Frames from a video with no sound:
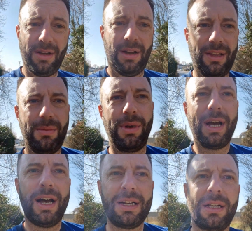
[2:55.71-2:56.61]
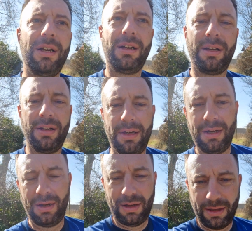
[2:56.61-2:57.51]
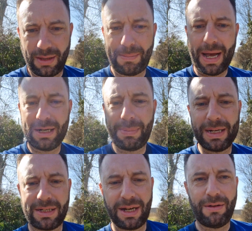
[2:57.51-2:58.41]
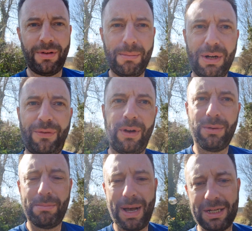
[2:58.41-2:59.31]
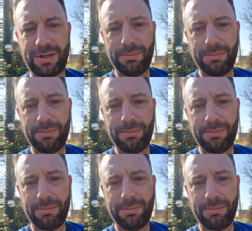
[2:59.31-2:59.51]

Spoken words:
and then we had the band back together in midfield, Mass and